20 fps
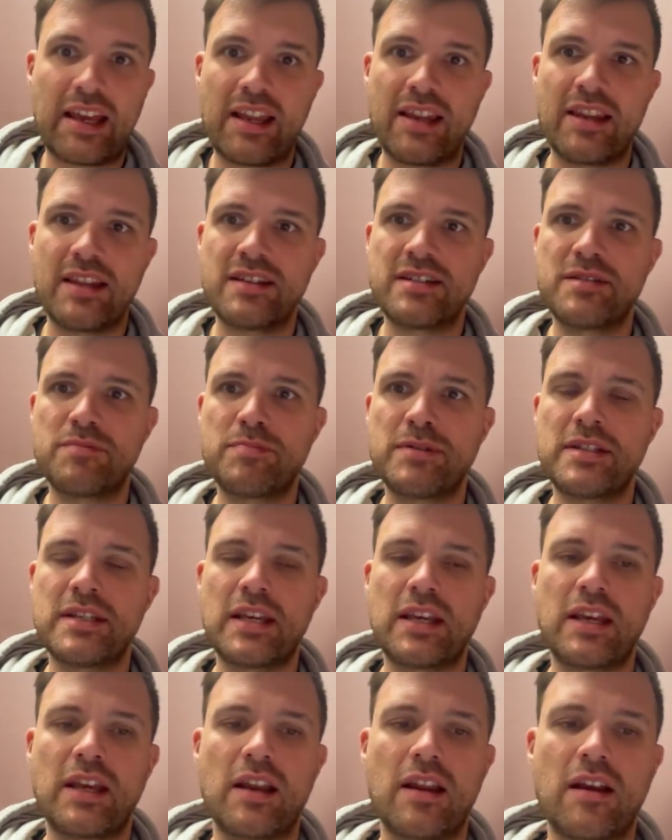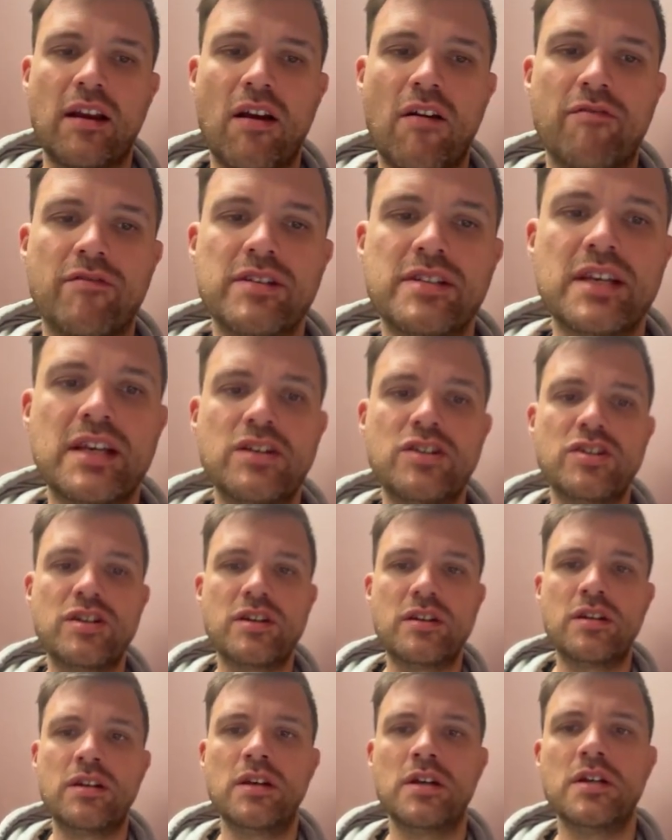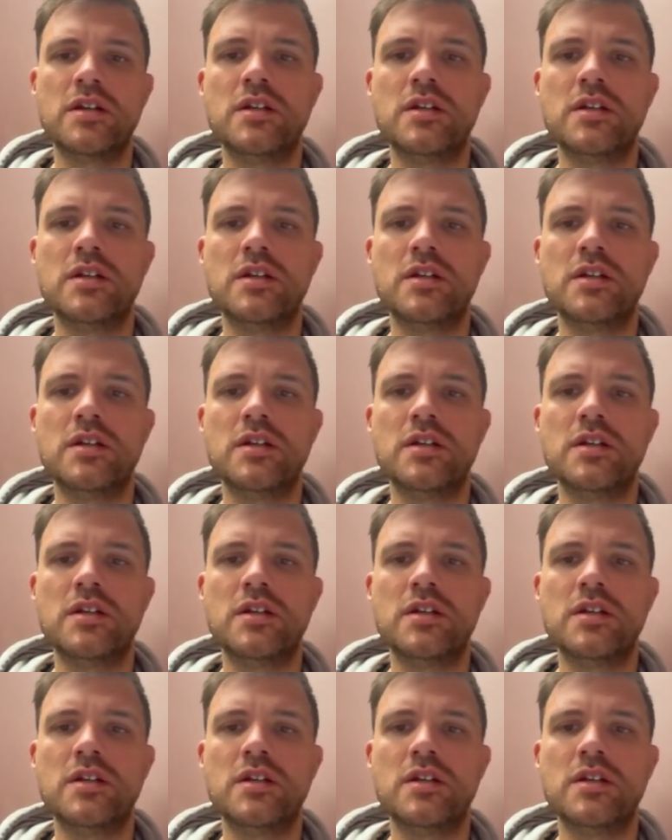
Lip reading: in this particular conversation?